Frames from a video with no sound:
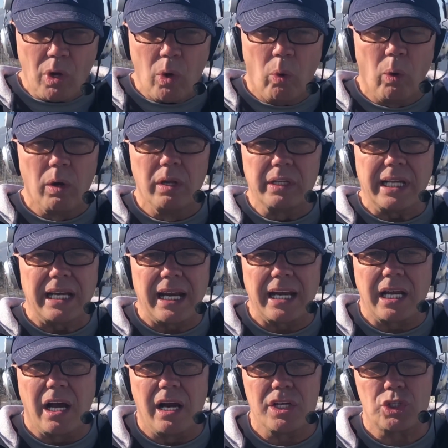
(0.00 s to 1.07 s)
Or look at a
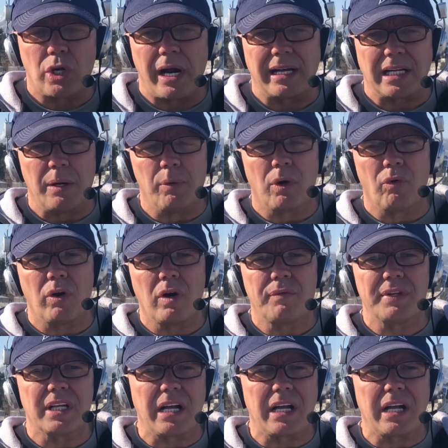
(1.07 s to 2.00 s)
contract. I want to run over